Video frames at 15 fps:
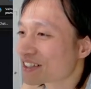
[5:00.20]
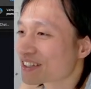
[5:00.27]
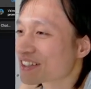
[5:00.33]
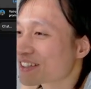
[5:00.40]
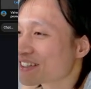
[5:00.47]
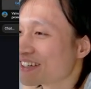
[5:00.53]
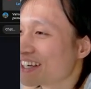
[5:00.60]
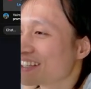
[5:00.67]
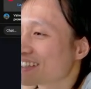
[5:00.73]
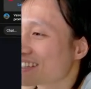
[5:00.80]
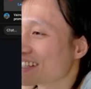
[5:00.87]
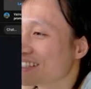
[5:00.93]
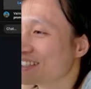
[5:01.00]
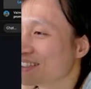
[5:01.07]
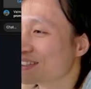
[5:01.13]
Create
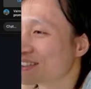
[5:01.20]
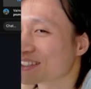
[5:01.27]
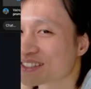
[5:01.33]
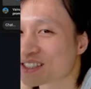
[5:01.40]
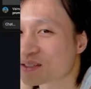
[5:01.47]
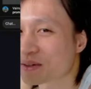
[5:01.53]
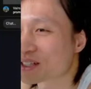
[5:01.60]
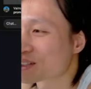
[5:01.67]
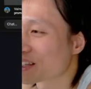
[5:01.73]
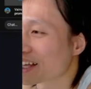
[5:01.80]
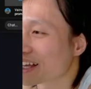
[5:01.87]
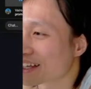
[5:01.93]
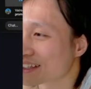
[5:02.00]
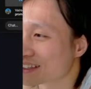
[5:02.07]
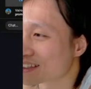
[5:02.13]
and use
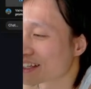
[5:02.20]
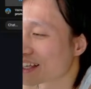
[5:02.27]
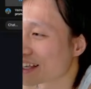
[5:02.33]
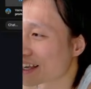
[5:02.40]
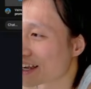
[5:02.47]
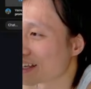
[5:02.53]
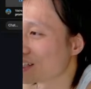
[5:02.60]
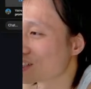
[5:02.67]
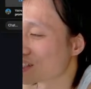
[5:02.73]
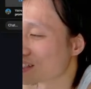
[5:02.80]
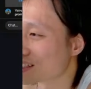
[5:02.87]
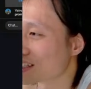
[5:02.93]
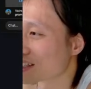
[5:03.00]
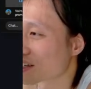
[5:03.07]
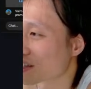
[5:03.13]
specialized AI
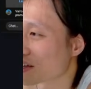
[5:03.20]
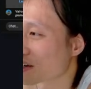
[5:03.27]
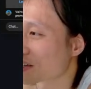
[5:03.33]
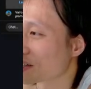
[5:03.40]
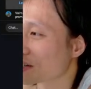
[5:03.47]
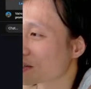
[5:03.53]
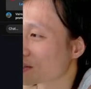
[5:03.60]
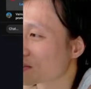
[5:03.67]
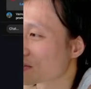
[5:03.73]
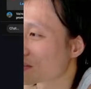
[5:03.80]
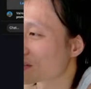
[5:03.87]
agents in Cloud Code for